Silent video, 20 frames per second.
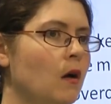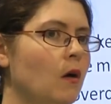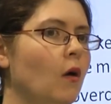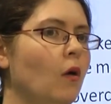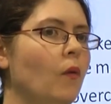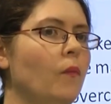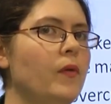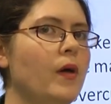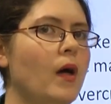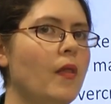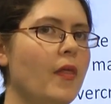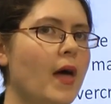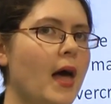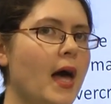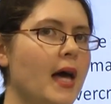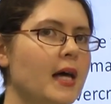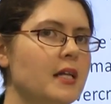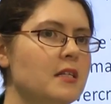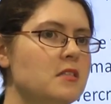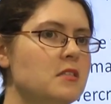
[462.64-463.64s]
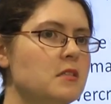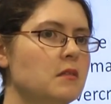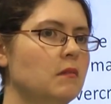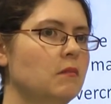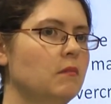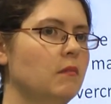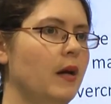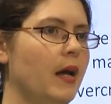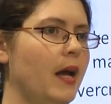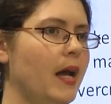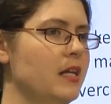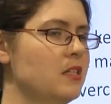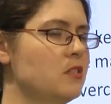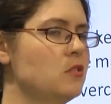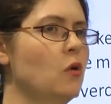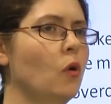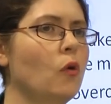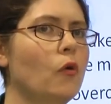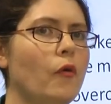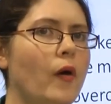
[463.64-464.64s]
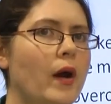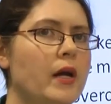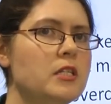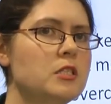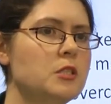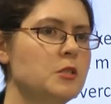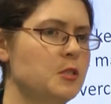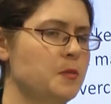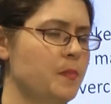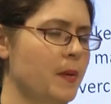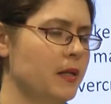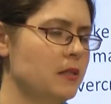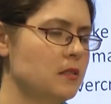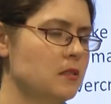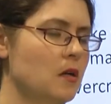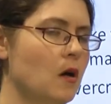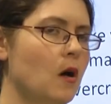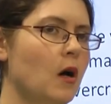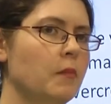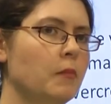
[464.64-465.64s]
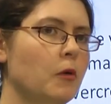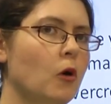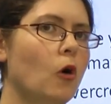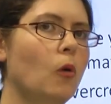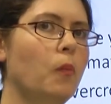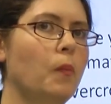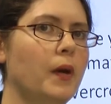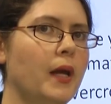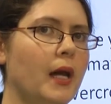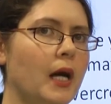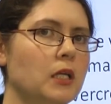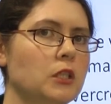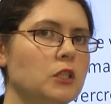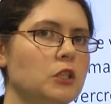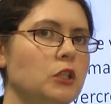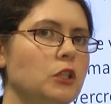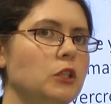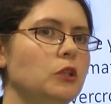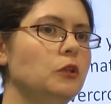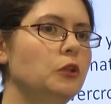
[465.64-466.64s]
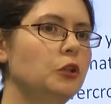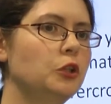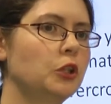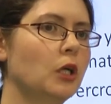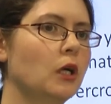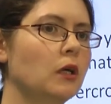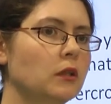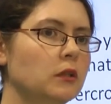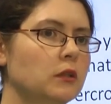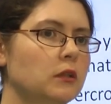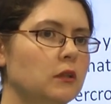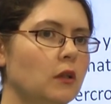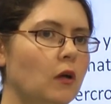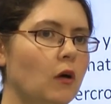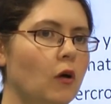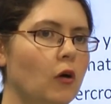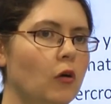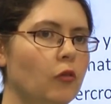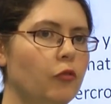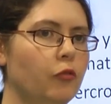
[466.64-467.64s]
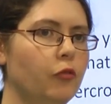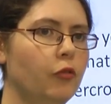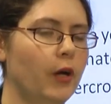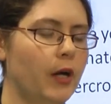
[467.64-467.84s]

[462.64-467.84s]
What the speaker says: On the other hand, it's not great to spend time copying out huge chunks of